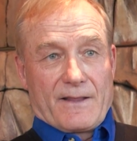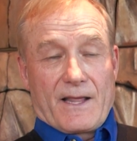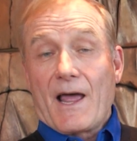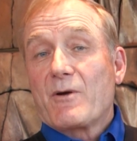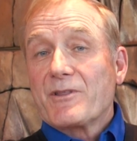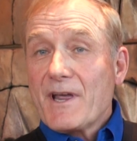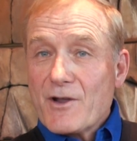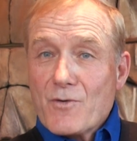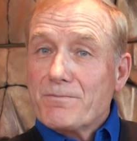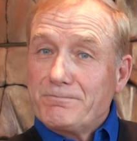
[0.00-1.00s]
They like what they
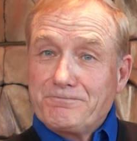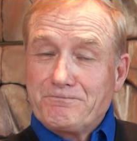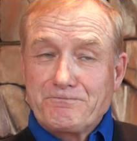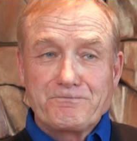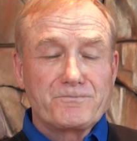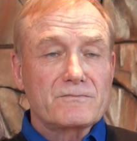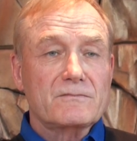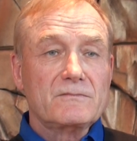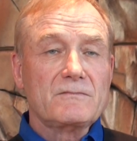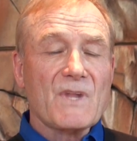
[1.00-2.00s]
do.
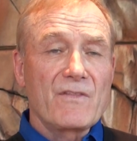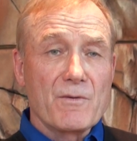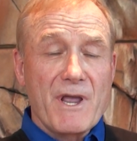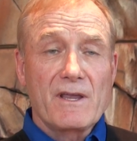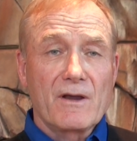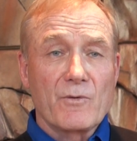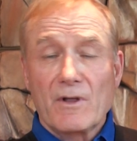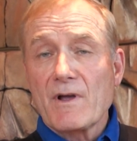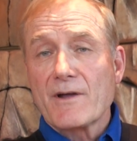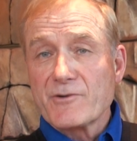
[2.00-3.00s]
They're making a
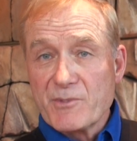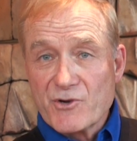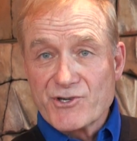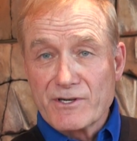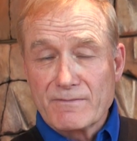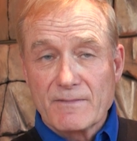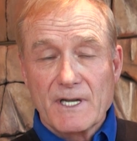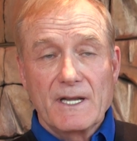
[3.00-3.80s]
real contribution.